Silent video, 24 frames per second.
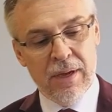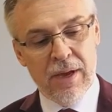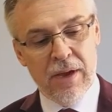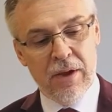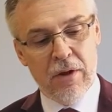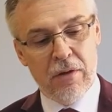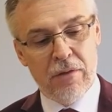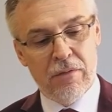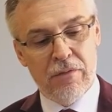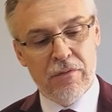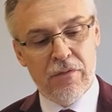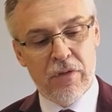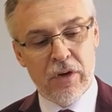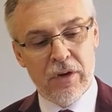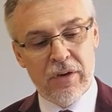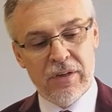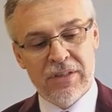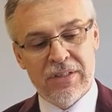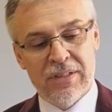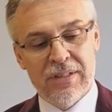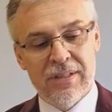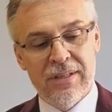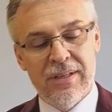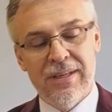and our
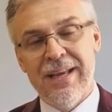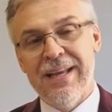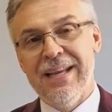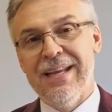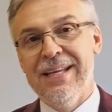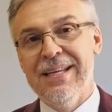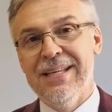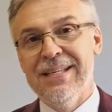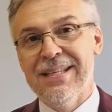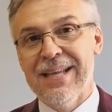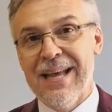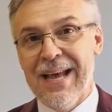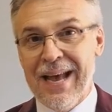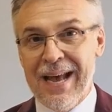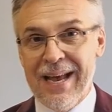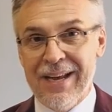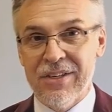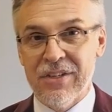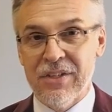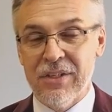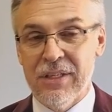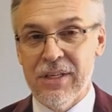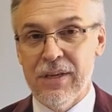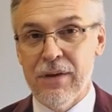verse is
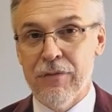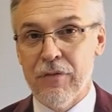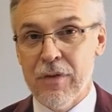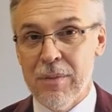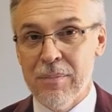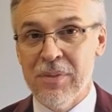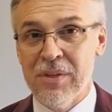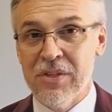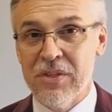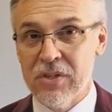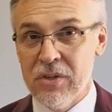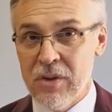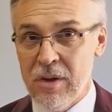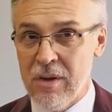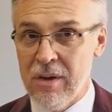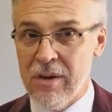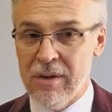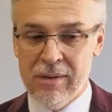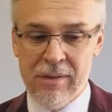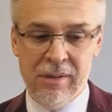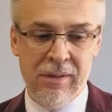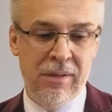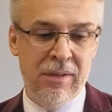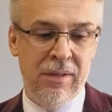actually from the
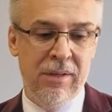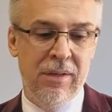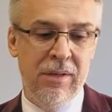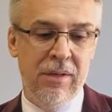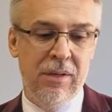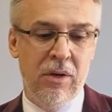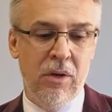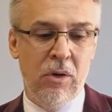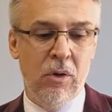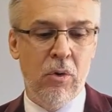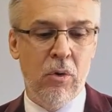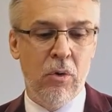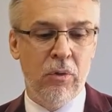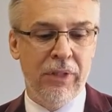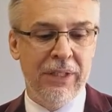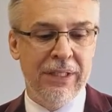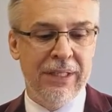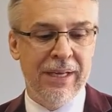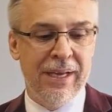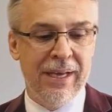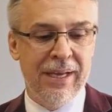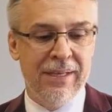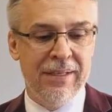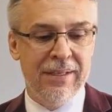song, O Holy
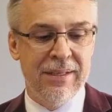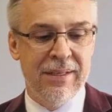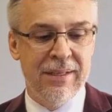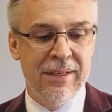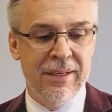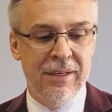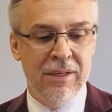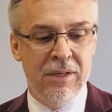Night,